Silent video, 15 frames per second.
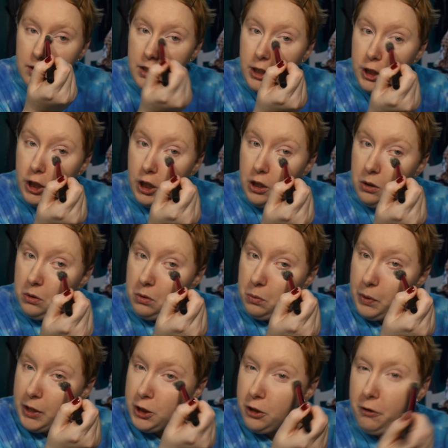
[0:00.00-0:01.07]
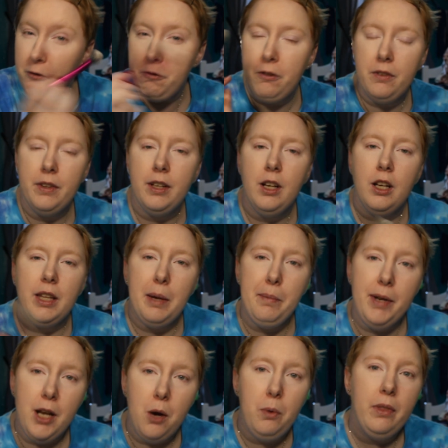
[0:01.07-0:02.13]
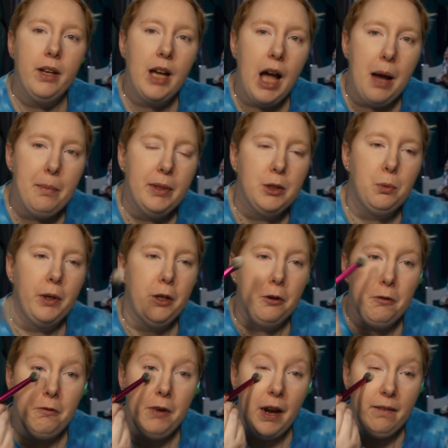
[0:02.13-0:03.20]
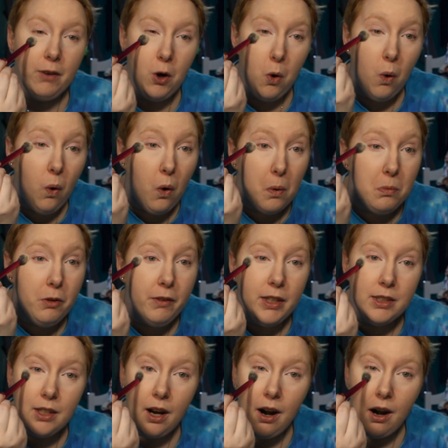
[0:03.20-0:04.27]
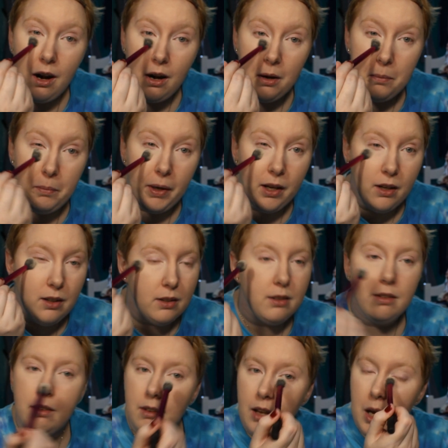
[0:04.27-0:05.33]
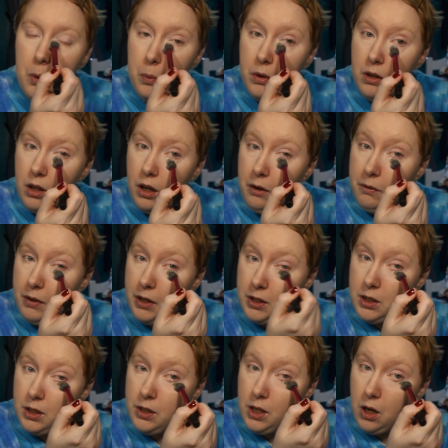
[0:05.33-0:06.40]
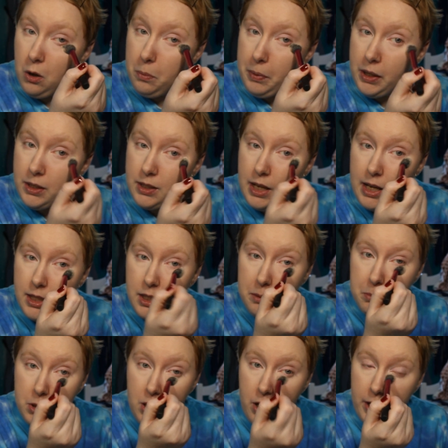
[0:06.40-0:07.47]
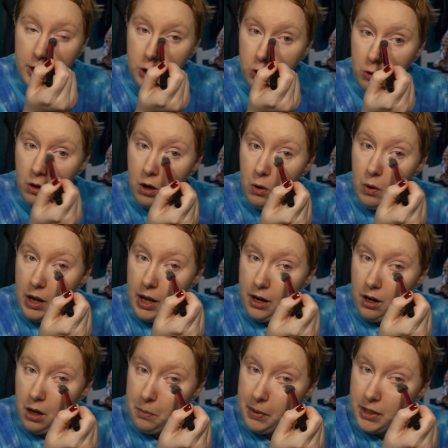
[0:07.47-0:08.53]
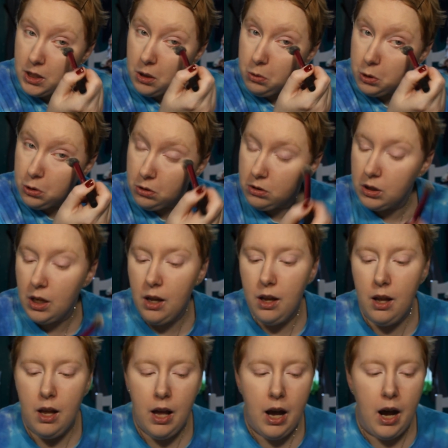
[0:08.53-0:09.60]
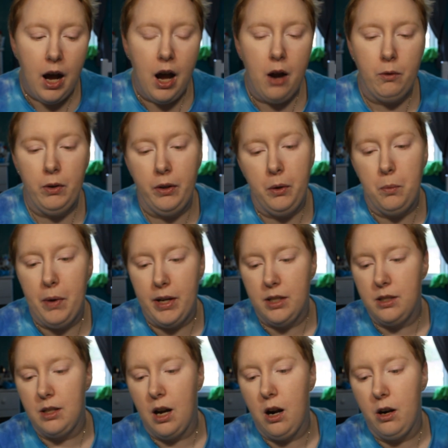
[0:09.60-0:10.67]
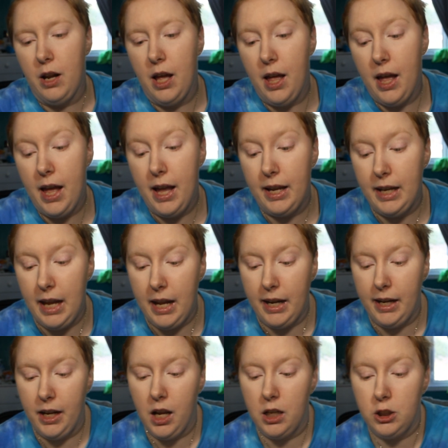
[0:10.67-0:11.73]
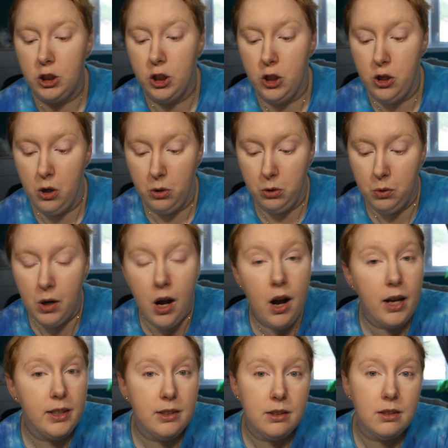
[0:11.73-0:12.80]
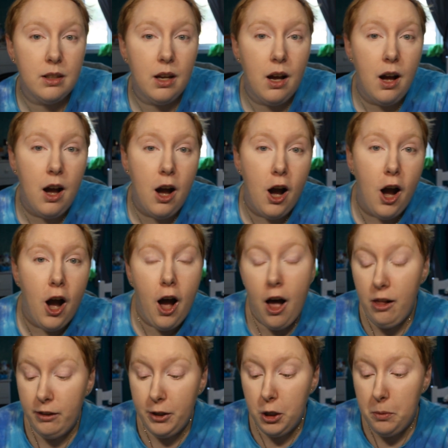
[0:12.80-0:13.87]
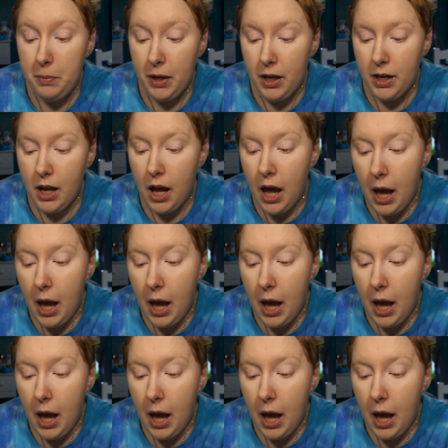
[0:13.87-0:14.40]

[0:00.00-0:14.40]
You know, let me know in the comments what your favorite horror movies are, because I would love to know, because as I'm starting to grow on all my socials, I really want to start getting to know you guys a little bit